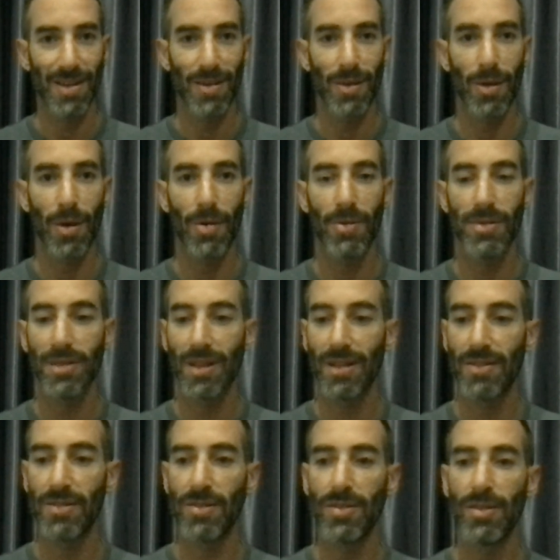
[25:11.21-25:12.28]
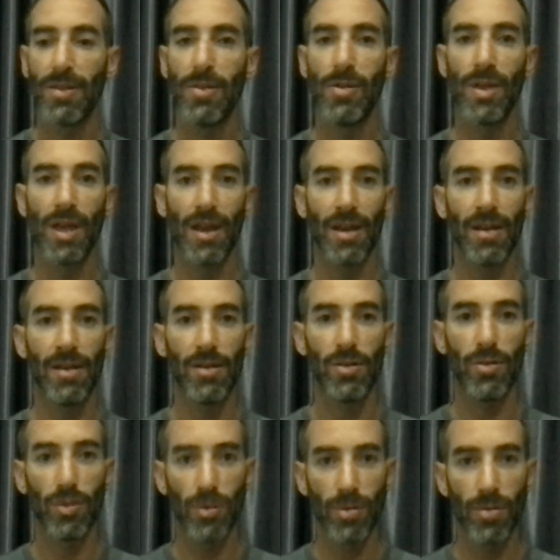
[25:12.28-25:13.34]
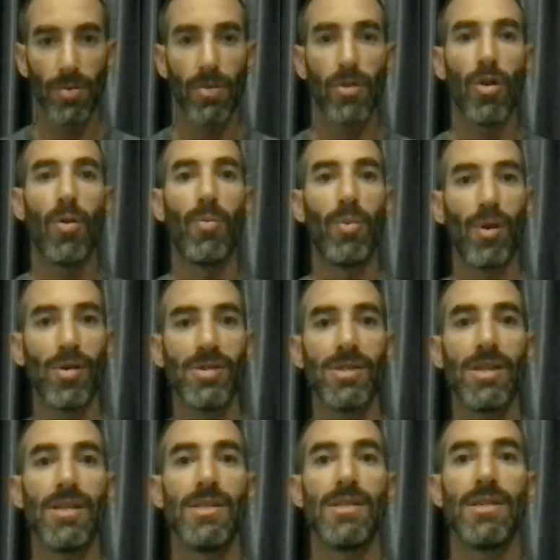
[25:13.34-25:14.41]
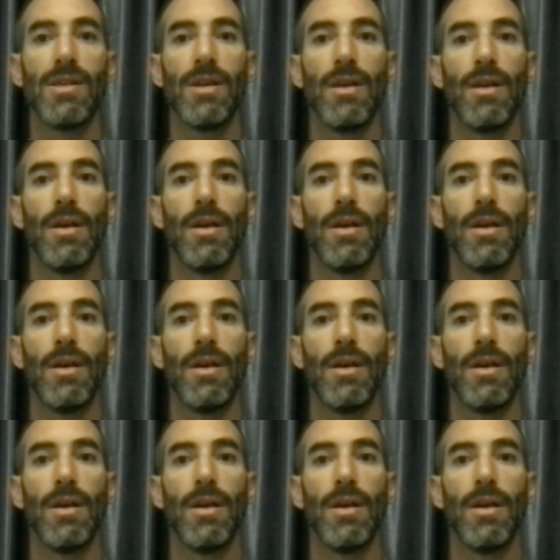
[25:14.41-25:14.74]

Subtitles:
you know, that you can do your process